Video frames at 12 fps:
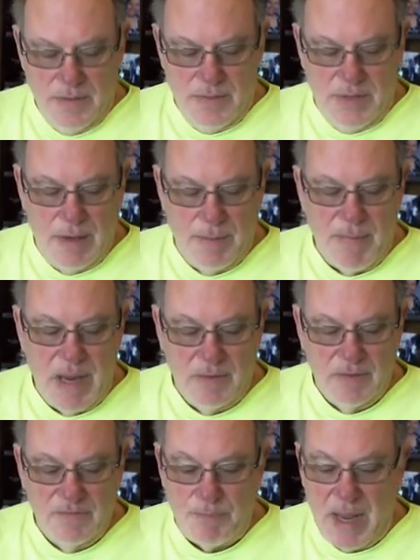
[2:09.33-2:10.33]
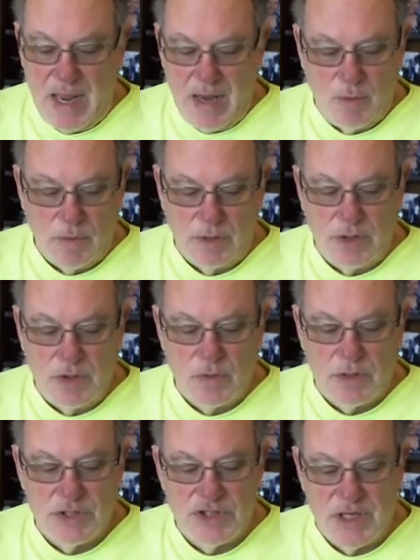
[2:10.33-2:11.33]
the amount of power you
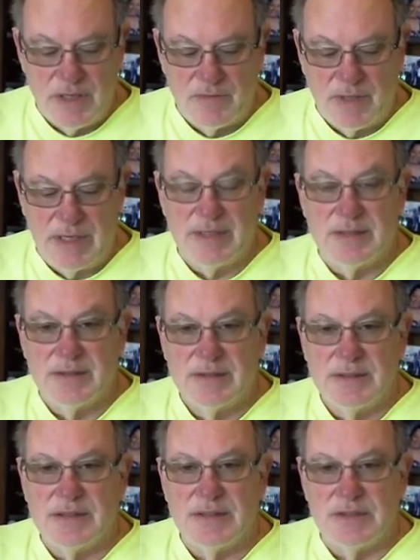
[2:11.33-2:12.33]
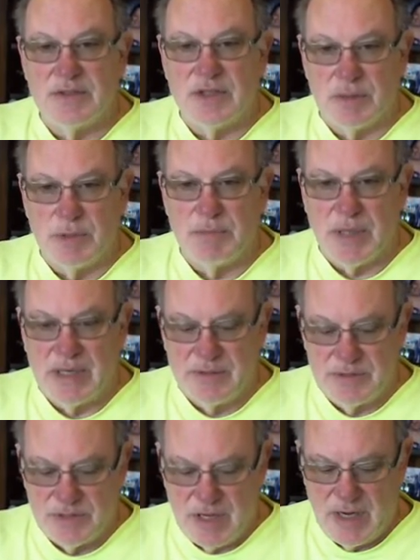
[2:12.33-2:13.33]
can generate is determined by
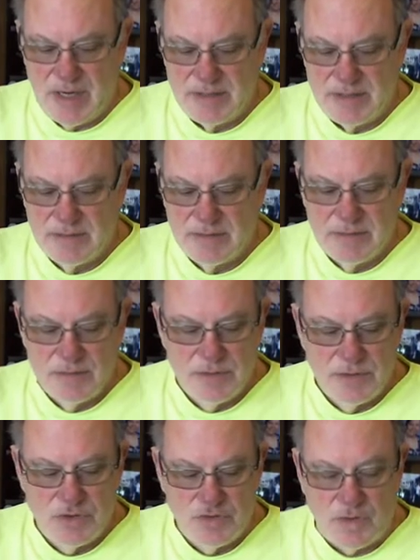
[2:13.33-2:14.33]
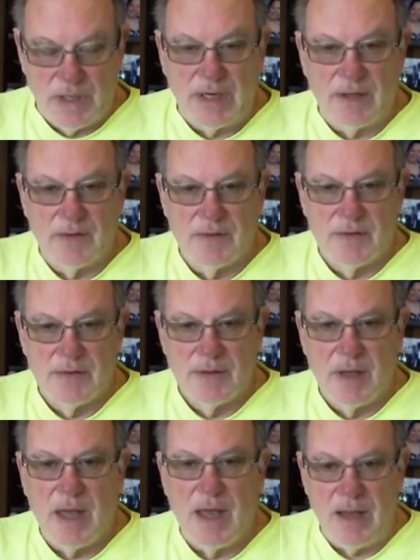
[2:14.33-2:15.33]
your size, strength,
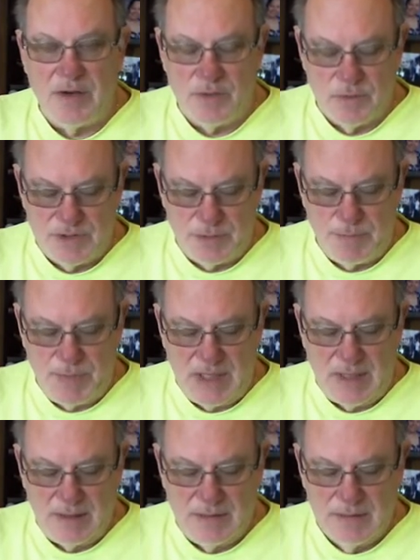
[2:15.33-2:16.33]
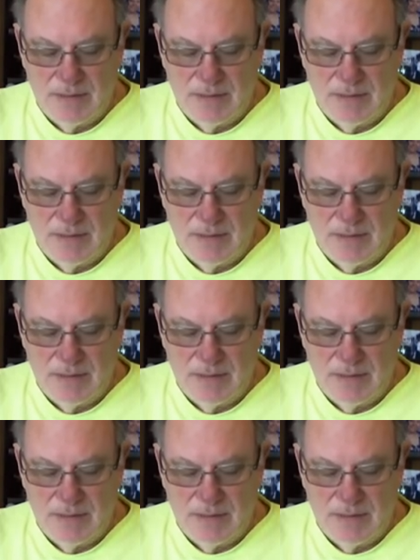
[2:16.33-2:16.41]
and your speed.